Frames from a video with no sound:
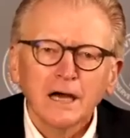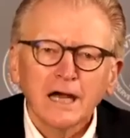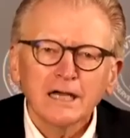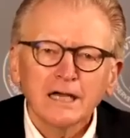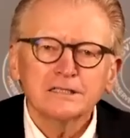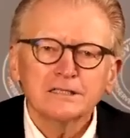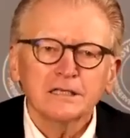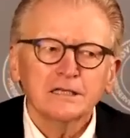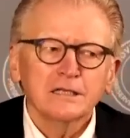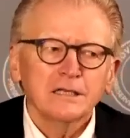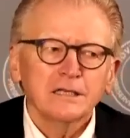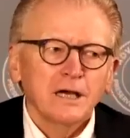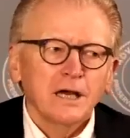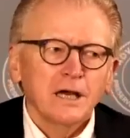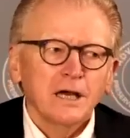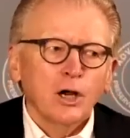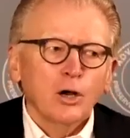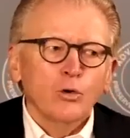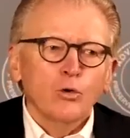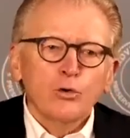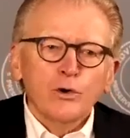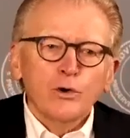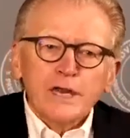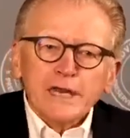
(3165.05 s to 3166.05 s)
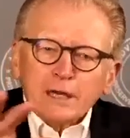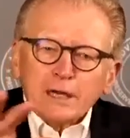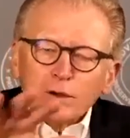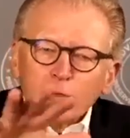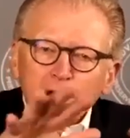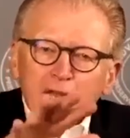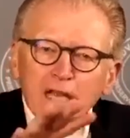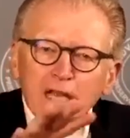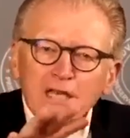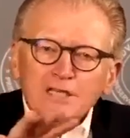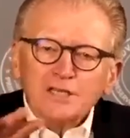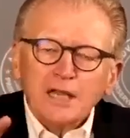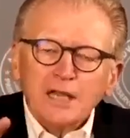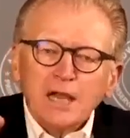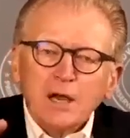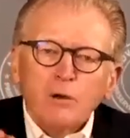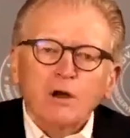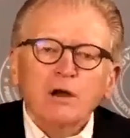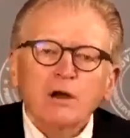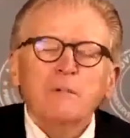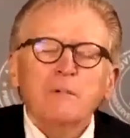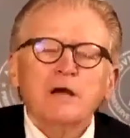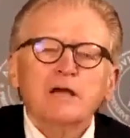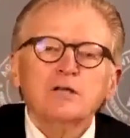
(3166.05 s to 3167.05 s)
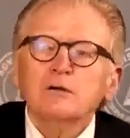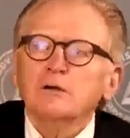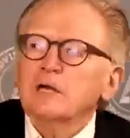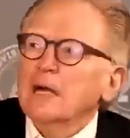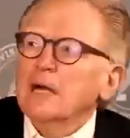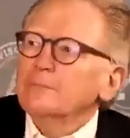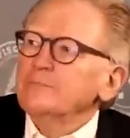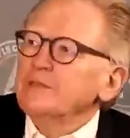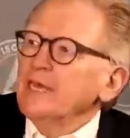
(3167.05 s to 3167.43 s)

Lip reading: I said, rearranging. What am I doing?